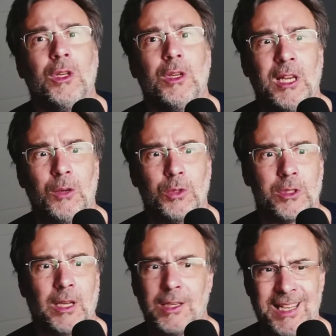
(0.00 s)
It was
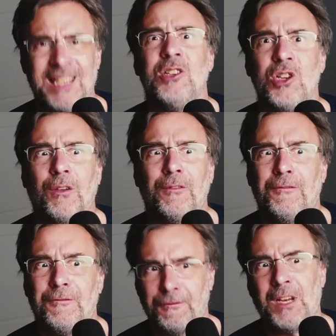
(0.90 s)
like in your
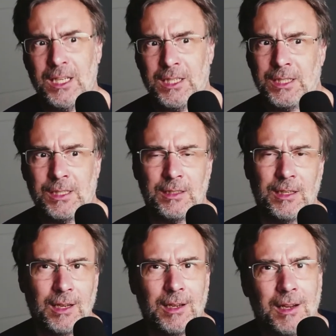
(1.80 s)
face
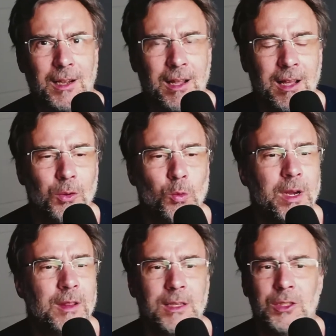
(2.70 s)
in a way
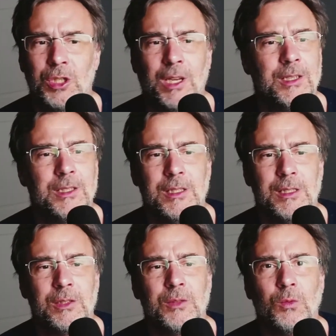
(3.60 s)
that
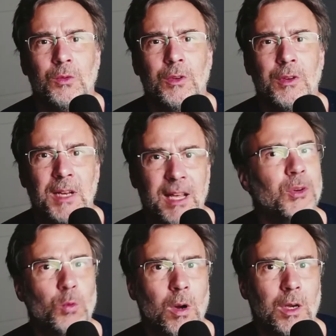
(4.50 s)
Genesis never
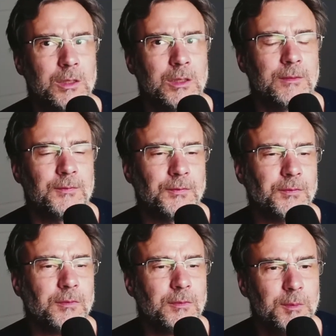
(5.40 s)
was.
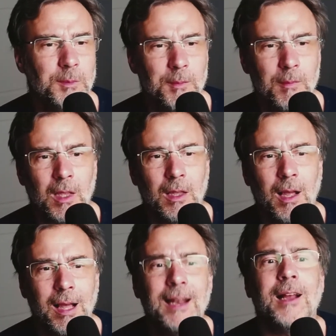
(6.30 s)

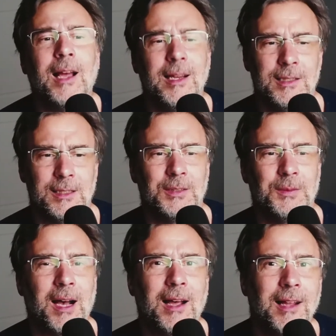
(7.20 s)
And I liked it.
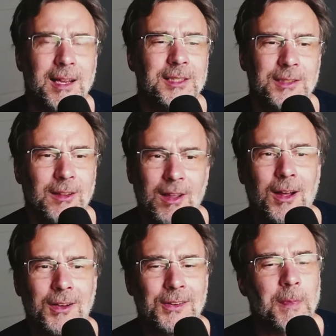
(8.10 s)
I liked it a
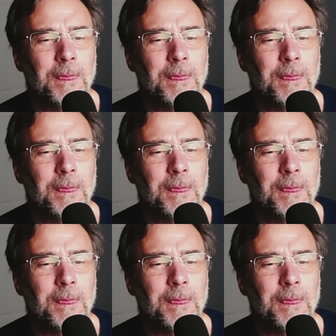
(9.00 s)
lot.